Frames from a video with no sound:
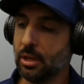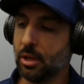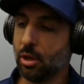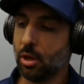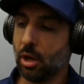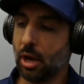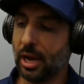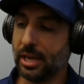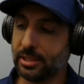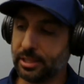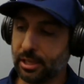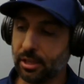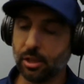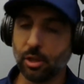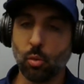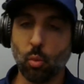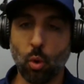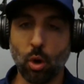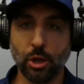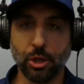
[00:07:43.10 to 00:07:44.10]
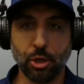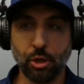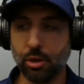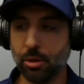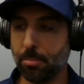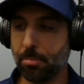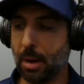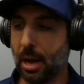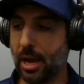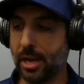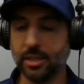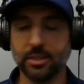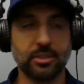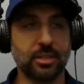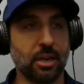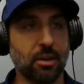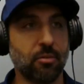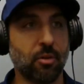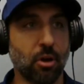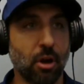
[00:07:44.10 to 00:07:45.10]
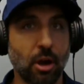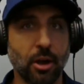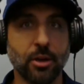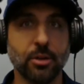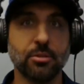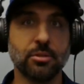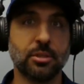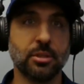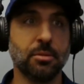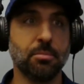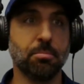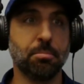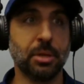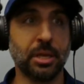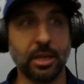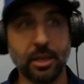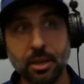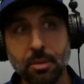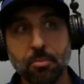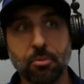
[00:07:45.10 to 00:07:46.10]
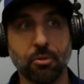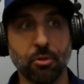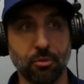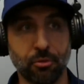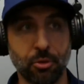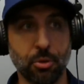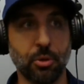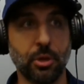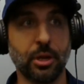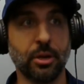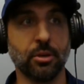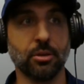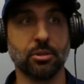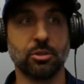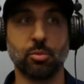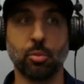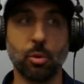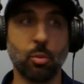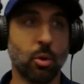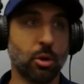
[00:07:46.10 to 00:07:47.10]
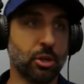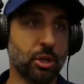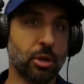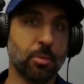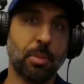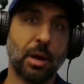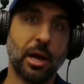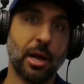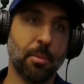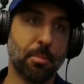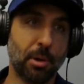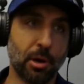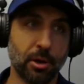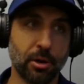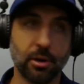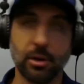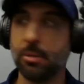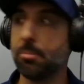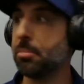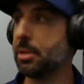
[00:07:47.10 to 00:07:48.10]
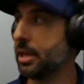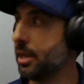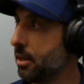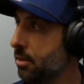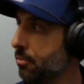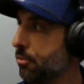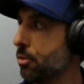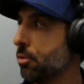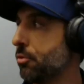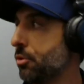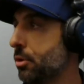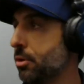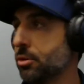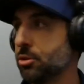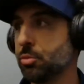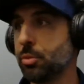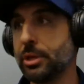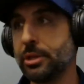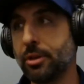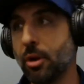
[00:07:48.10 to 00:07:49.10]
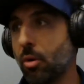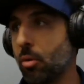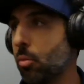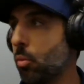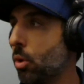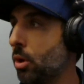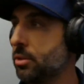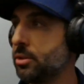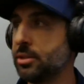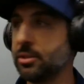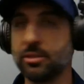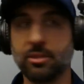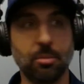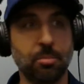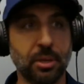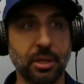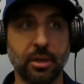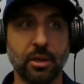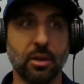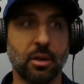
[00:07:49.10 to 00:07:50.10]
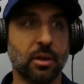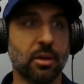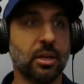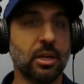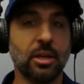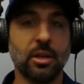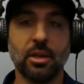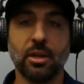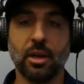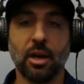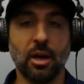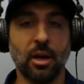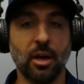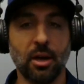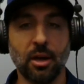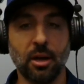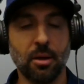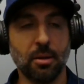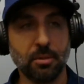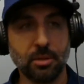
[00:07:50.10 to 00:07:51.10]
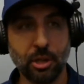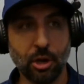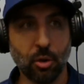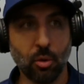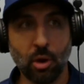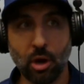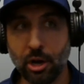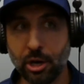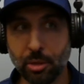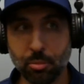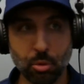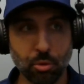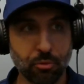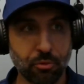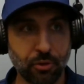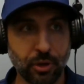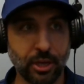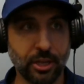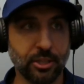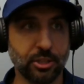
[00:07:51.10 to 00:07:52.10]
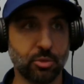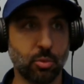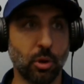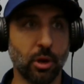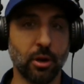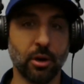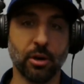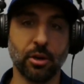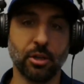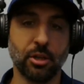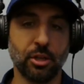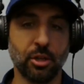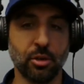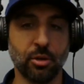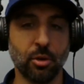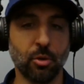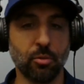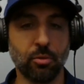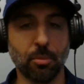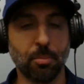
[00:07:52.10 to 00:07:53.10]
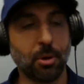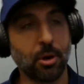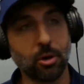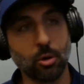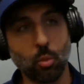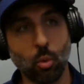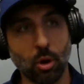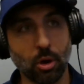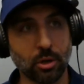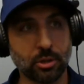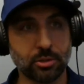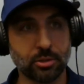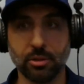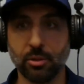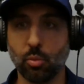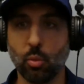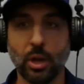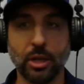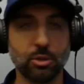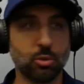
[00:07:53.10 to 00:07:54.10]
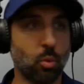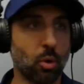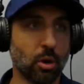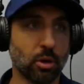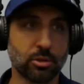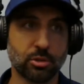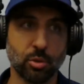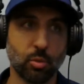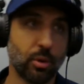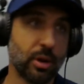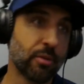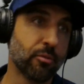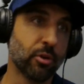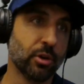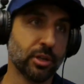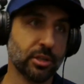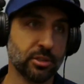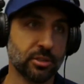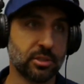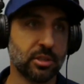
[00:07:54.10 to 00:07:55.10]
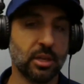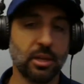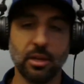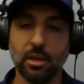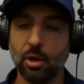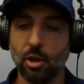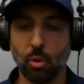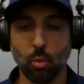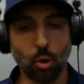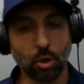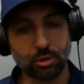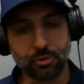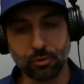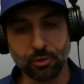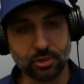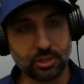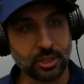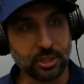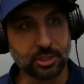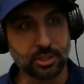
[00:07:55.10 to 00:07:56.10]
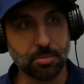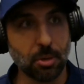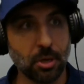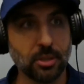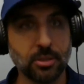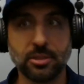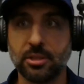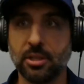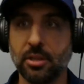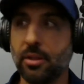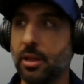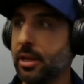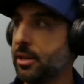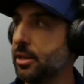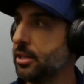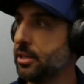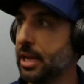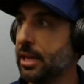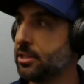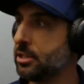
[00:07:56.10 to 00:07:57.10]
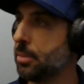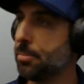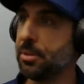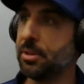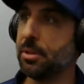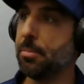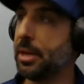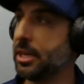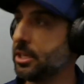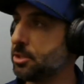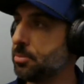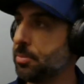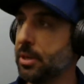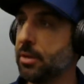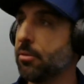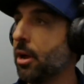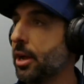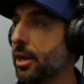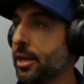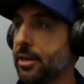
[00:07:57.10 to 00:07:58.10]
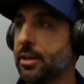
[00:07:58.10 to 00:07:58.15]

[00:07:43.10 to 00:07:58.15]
ideally want you to buy a set of our irons and be in them for a few years. We want you to buy a putter and be in it for a few years. We don't want this to be a honeymoon phase where the putter works or the wedge works or whatever it is works for 6 months and then it ends up in the basement, right?